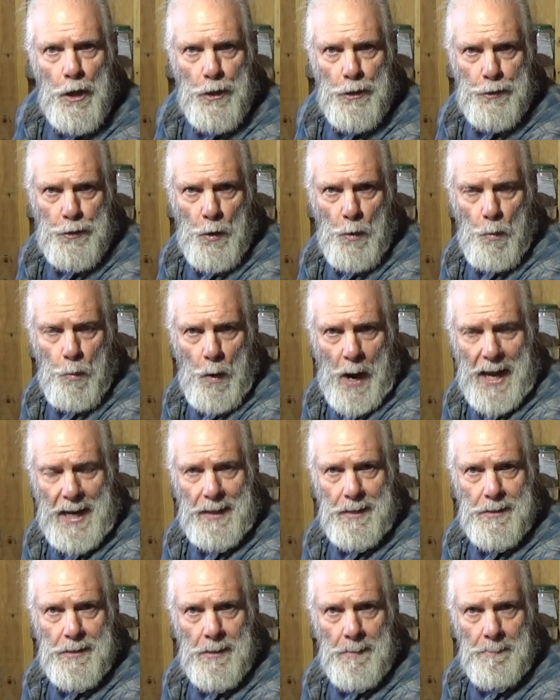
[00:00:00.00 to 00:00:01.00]
to
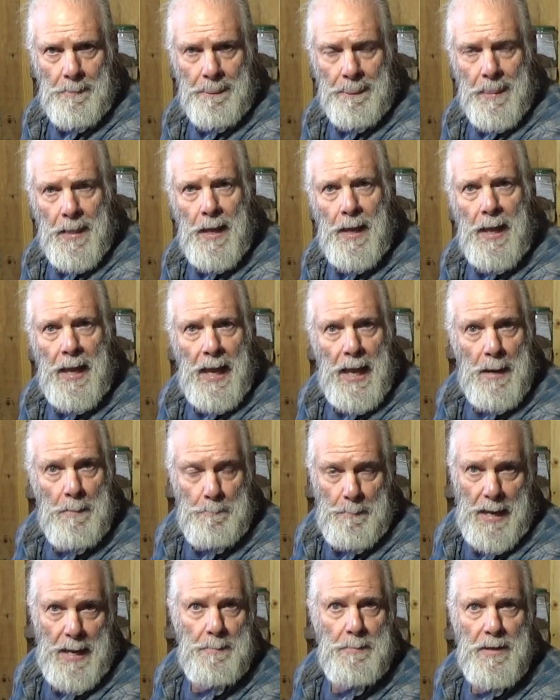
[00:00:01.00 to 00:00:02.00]
weight. And
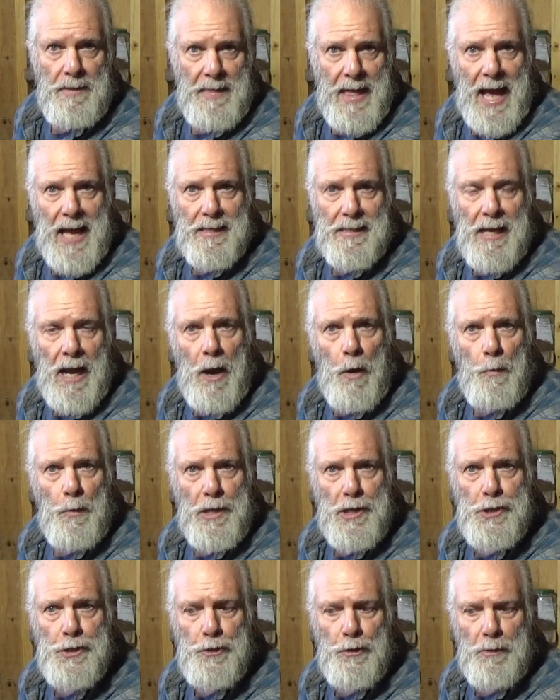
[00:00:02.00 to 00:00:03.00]
maybe that's how
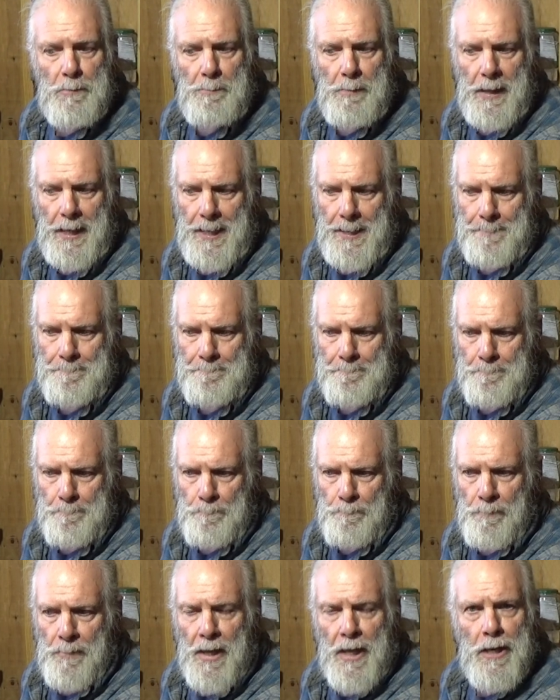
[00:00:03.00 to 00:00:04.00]
we should be
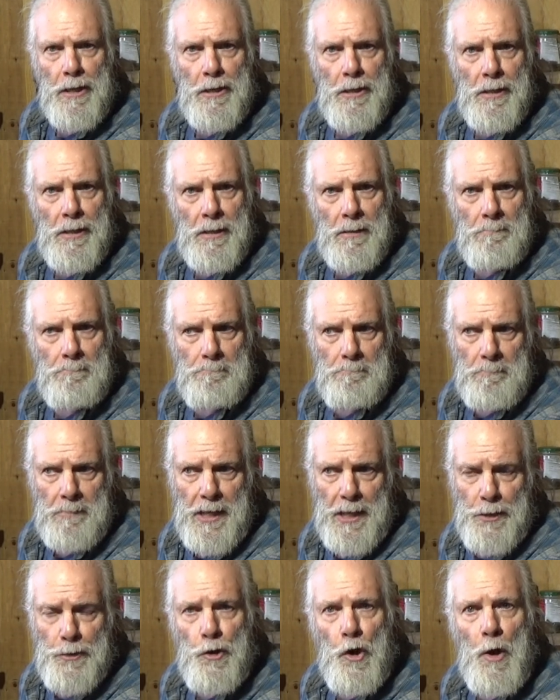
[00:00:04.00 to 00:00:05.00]

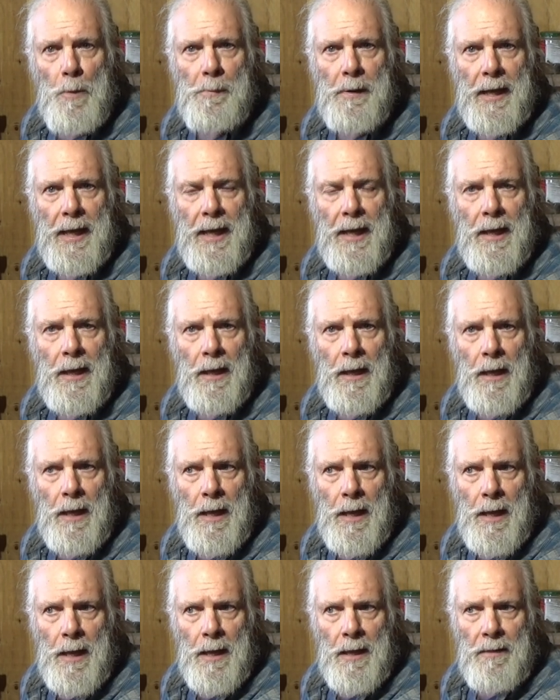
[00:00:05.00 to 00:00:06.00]
determining
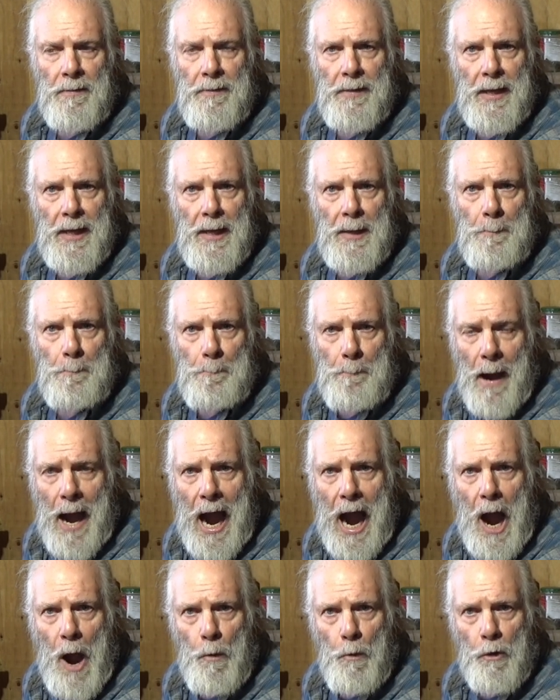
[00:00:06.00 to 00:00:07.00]
the
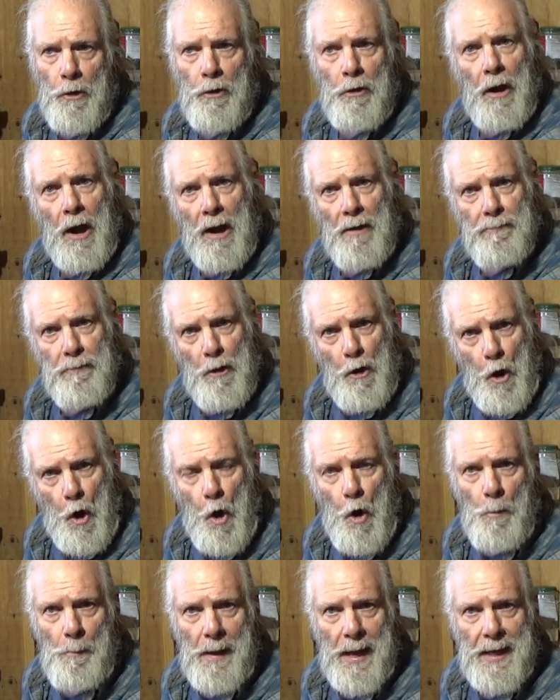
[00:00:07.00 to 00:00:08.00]
power of our
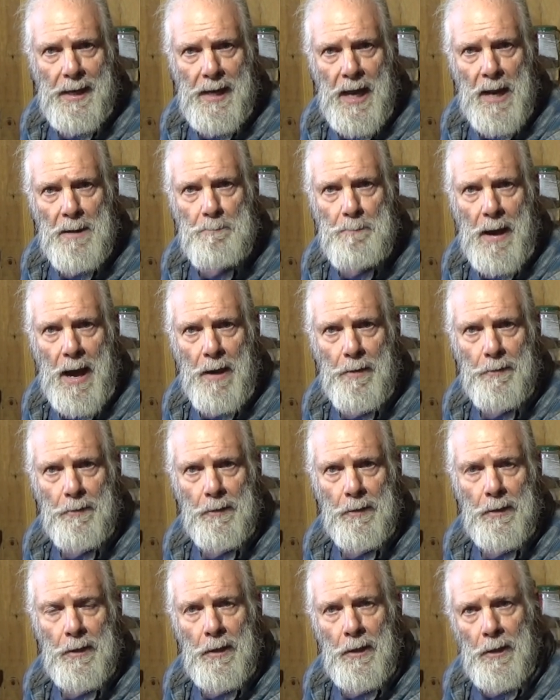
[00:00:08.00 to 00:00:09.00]
homemade
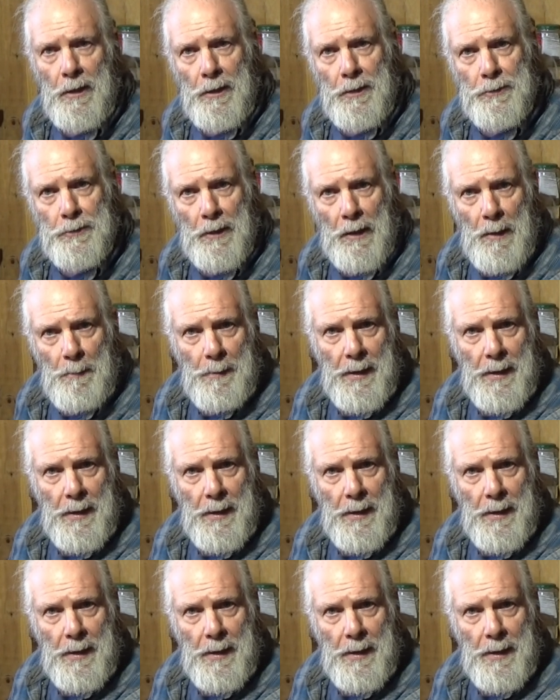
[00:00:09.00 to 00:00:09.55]
gunpowder. So I'm